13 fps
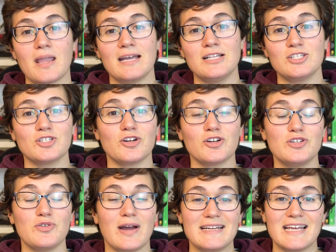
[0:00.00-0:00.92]
and start
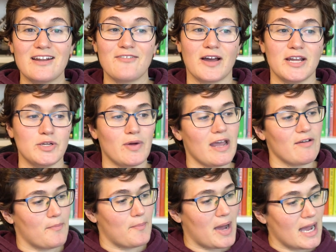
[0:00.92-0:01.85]
to identify, do I
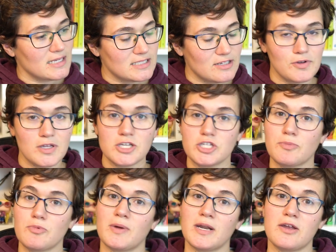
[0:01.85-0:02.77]
have a positive
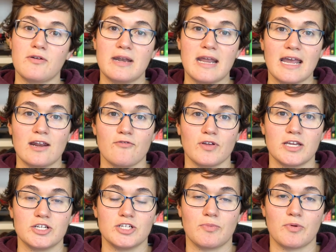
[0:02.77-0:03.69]
relationship with money or a negative
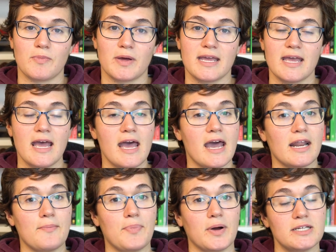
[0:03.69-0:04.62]
relationship with money?
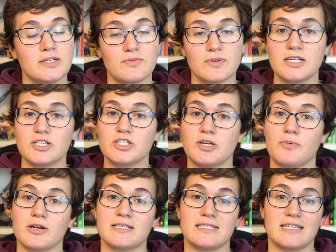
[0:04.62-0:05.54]
An abundant relationship
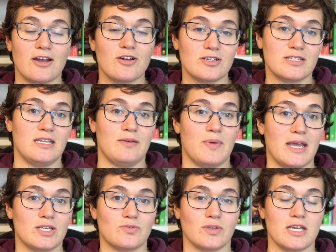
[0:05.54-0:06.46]
or a
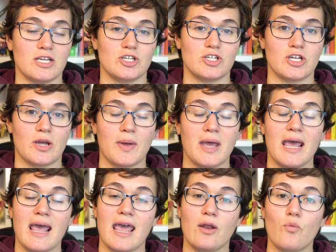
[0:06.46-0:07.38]
scarcity-based relationship?
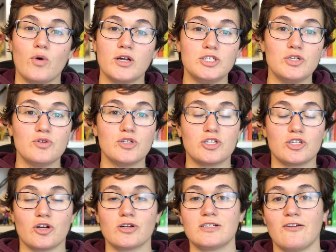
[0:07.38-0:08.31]
And once you
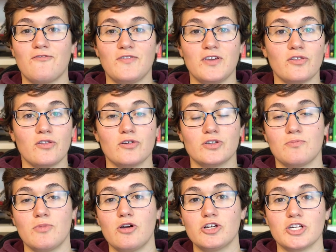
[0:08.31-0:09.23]
start to feel those
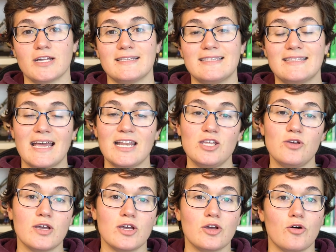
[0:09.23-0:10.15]
emotions, then you can